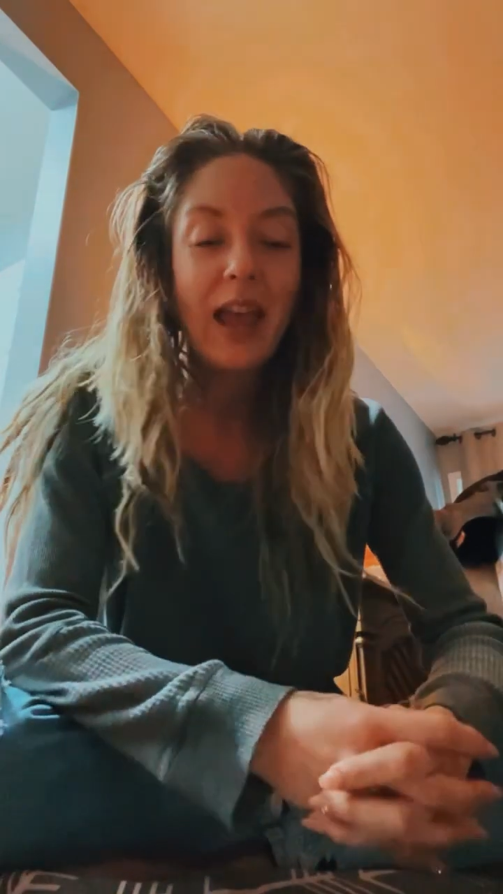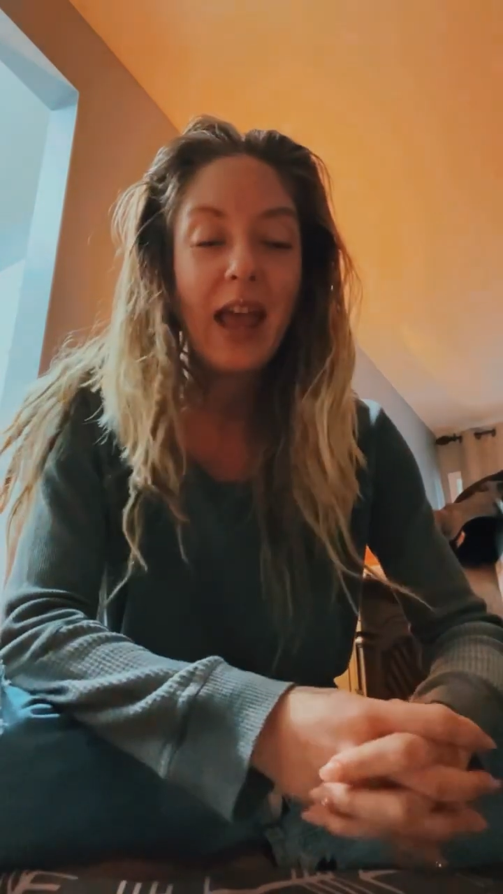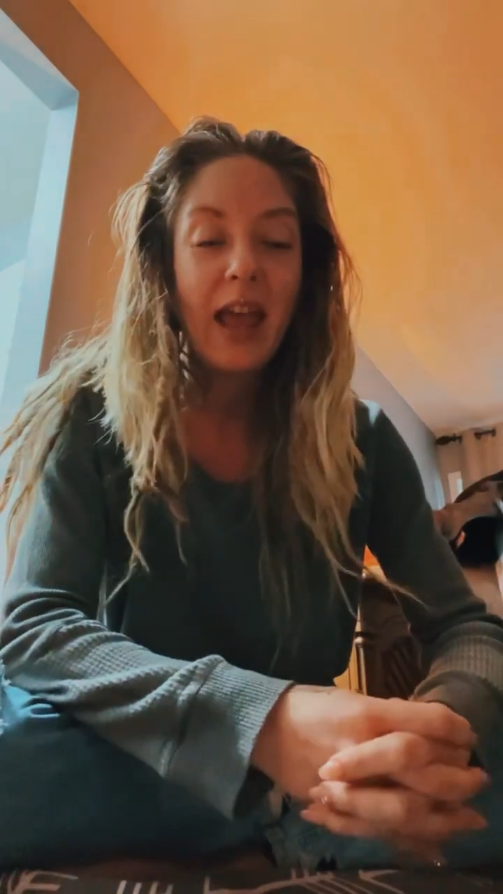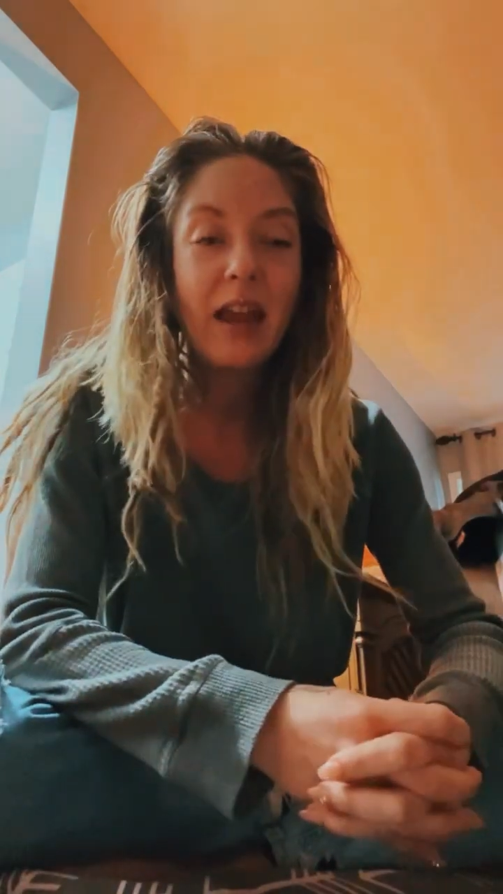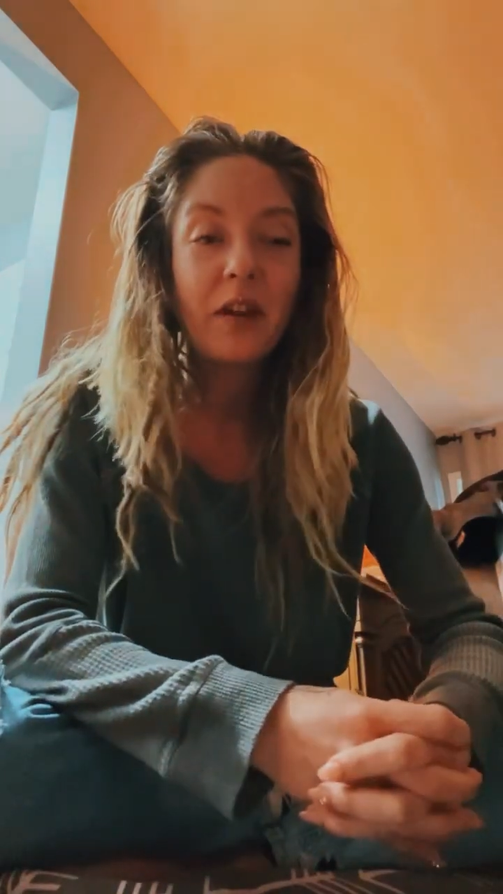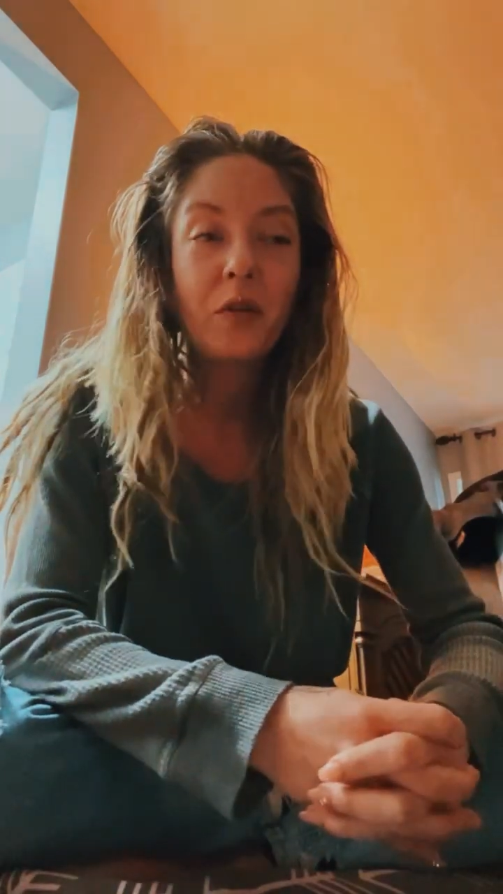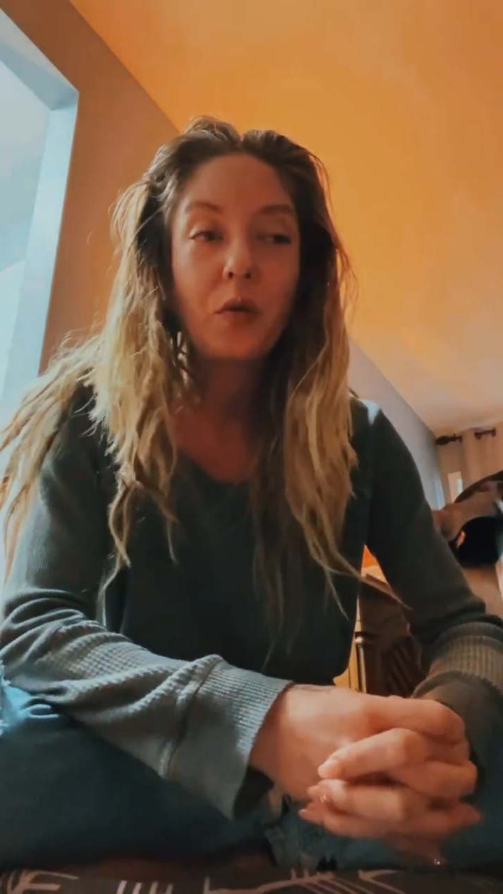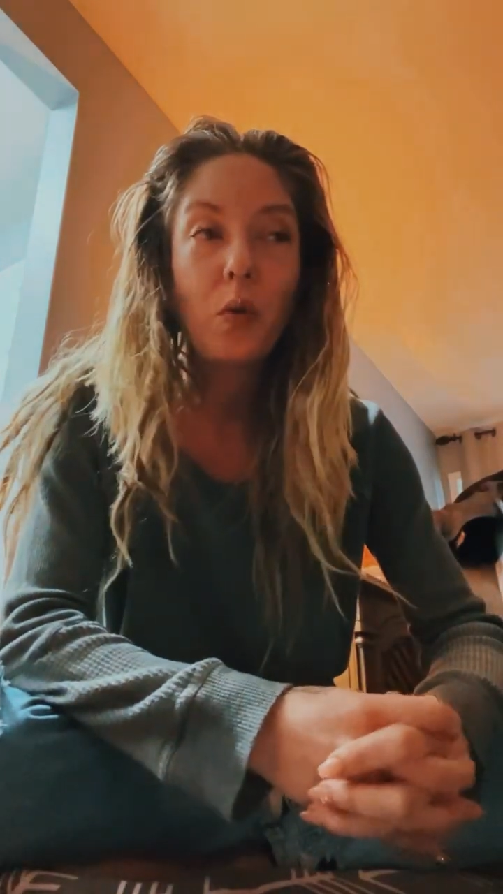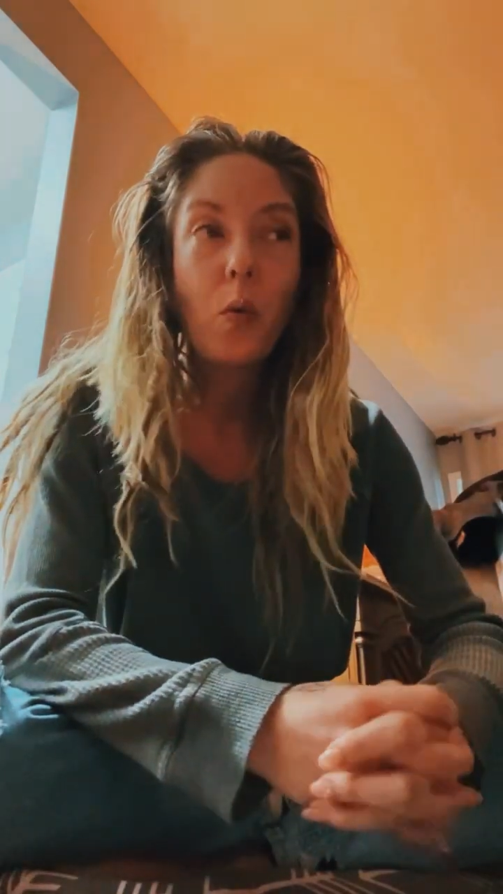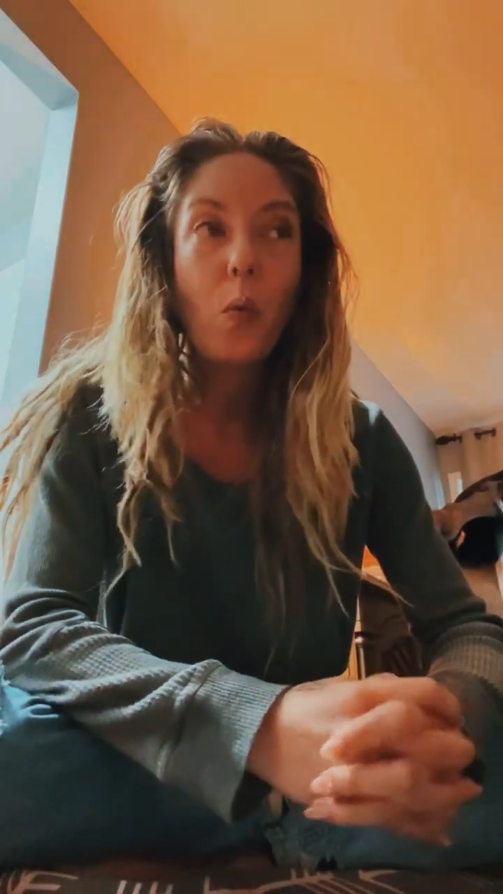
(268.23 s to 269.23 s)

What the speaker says: and